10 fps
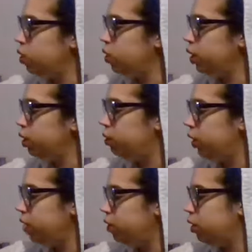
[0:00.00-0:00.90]
go in your
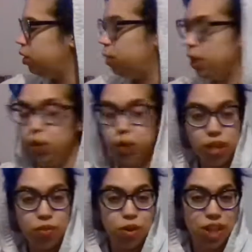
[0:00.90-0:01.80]
favor, be
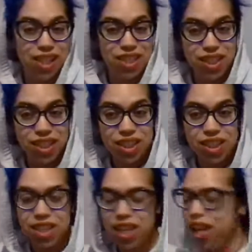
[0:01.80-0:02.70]
grateful that it
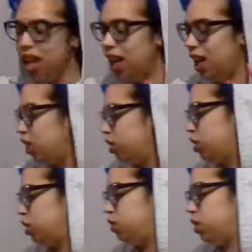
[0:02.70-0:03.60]
didn't, and allow
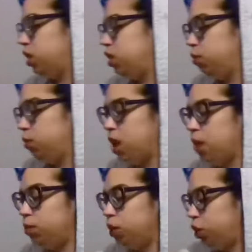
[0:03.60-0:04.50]
yourself to keep
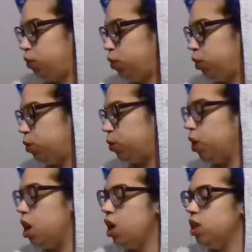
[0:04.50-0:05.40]
pushing forward.
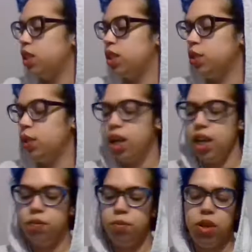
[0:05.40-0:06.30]
So let's go ahead
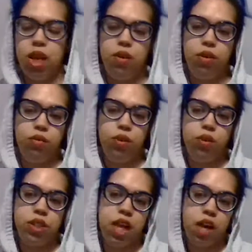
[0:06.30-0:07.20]
and pull out a few
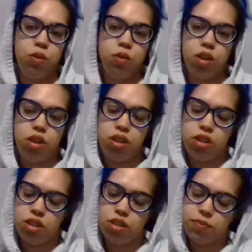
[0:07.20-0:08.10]
tarot
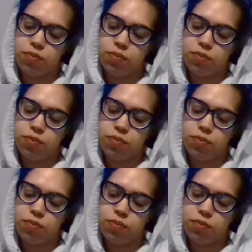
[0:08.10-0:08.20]
cards.